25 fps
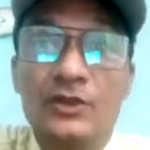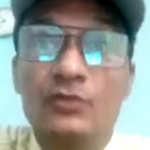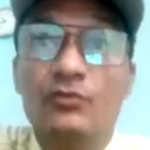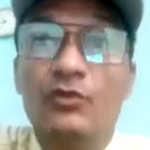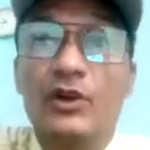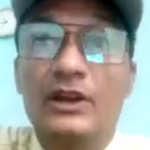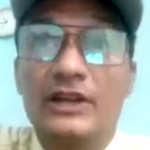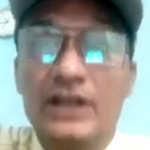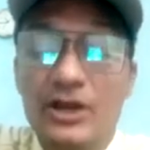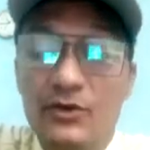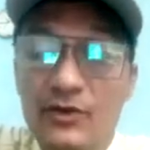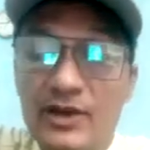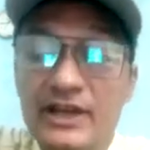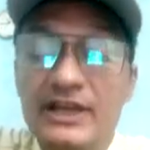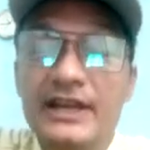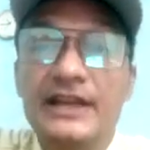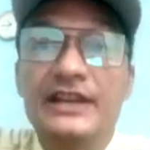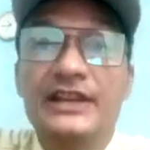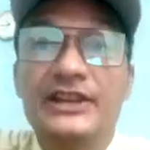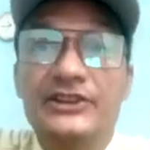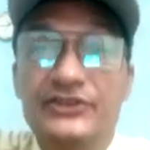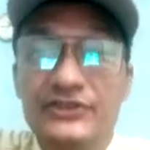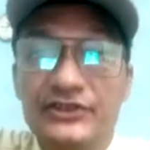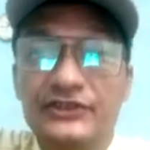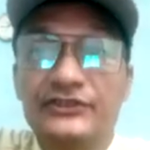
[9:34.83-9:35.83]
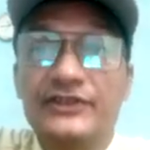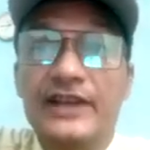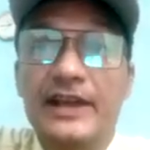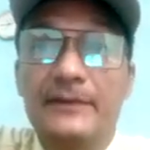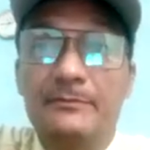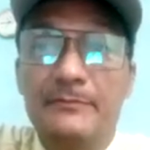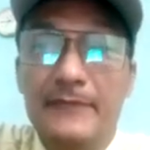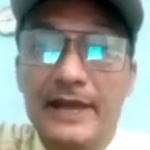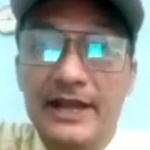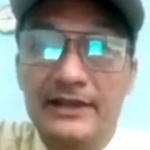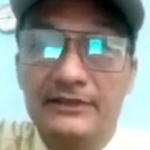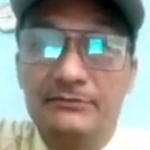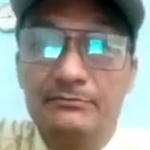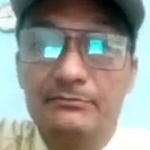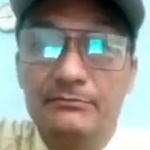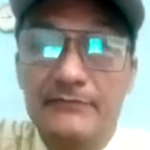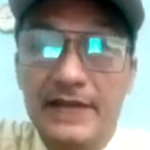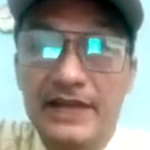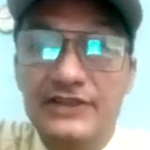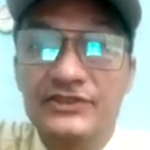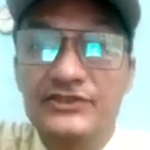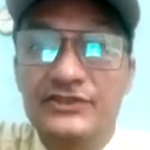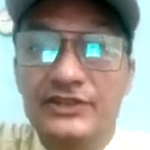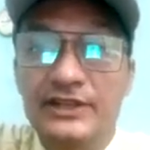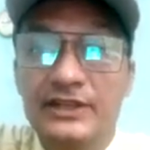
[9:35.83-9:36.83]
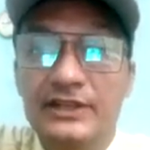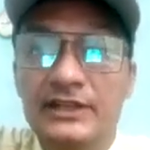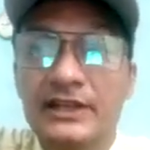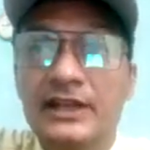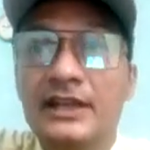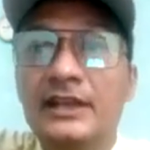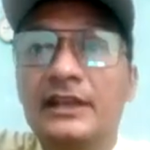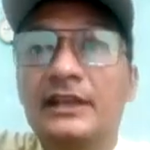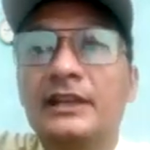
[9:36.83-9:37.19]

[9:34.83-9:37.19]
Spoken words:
whatever conditions are mentioned